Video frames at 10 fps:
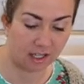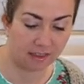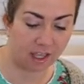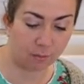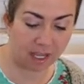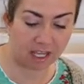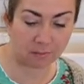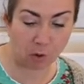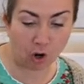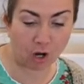They'll make
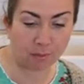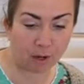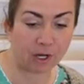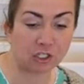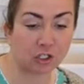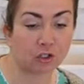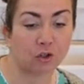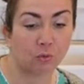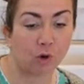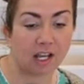more, but we
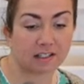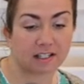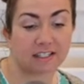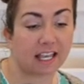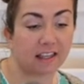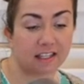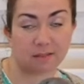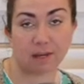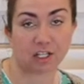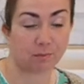do want to sell as
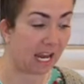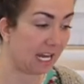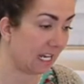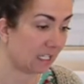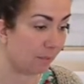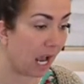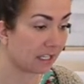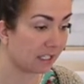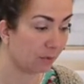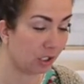much paint as
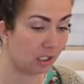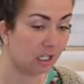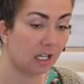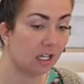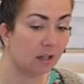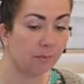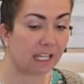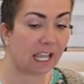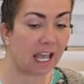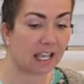possible
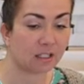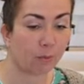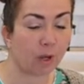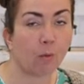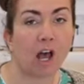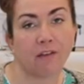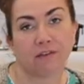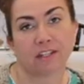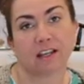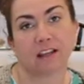because we want
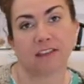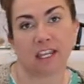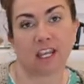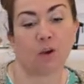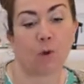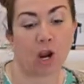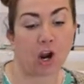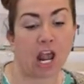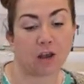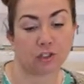the
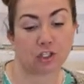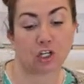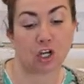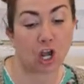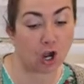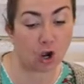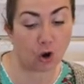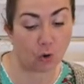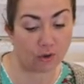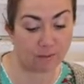warehouse to
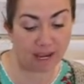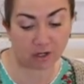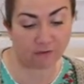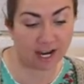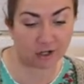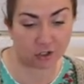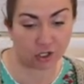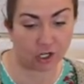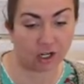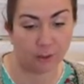know, the
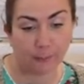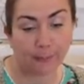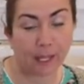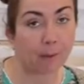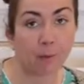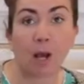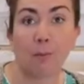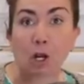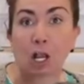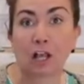manufacturer, that we want
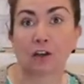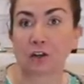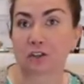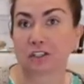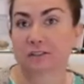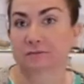more colors.